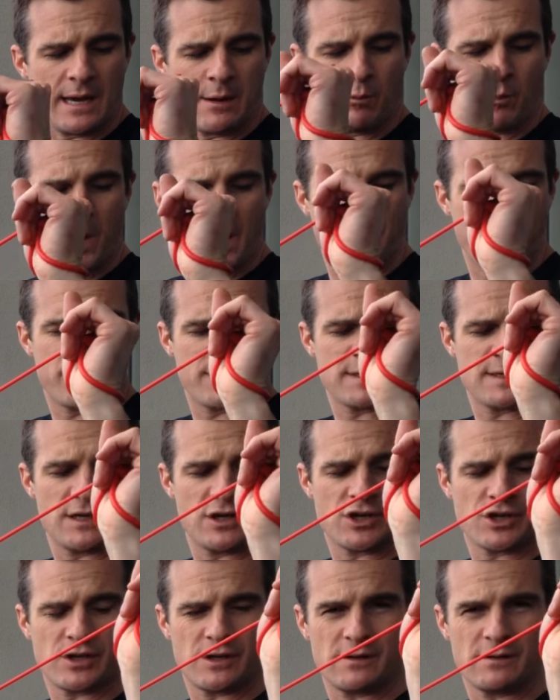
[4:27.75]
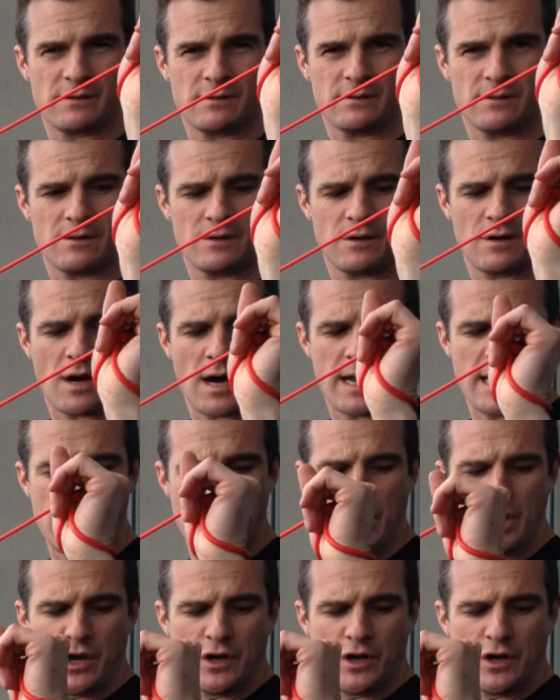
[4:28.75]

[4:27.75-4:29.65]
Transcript: in one position, right?